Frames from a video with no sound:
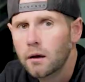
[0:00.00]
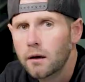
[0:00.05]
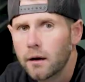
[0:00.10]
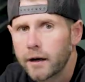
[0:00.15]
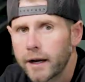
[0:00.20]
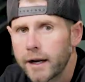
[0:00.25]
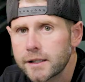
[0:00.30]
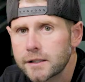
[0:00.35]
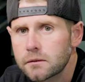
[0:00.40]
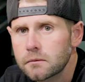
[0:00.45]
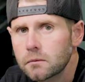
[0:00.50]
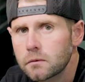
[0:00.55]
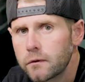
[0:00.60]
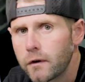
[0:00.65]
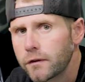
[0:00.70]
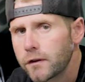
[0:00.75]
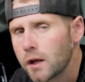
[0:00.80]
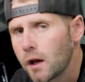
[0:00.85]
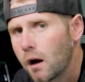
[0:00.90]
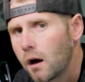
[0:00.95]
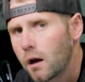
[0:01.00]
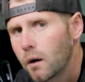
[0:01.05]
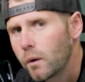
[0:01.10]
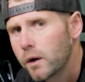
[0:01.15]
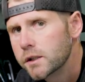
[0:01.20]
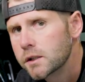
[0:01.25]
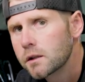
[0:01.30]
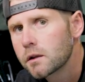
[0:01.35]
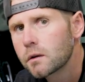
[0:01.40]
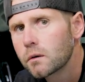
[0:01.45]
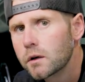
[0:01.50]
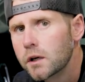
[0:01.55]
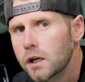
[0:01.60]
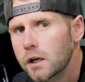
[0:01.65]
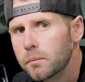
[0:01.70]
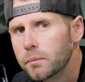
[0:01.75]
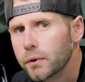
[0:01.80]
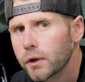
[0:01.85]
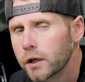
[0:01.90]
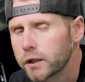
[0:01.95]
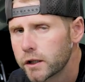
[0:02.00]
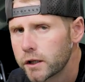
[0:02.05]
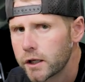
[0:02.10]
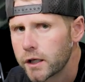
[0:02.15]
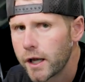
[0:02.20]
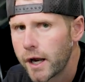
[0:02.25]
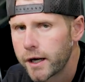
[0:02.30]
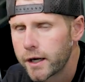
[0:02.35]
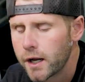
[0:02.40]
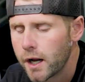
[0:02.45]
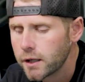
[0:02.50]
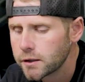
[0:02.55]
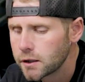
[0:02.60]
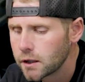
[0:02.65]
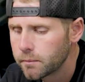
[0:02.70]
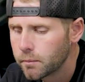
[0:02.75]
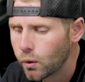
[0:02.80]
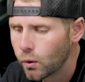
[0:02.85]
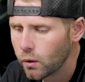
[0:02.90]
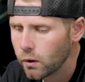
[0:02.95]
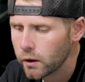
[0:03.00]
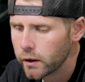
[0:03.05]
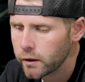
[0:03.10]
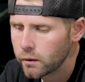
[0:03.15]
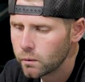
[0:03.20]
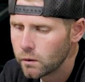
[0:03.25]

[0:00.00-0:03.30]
All right, guys, got the AutoAgent 3 plugged in the diagnostic port.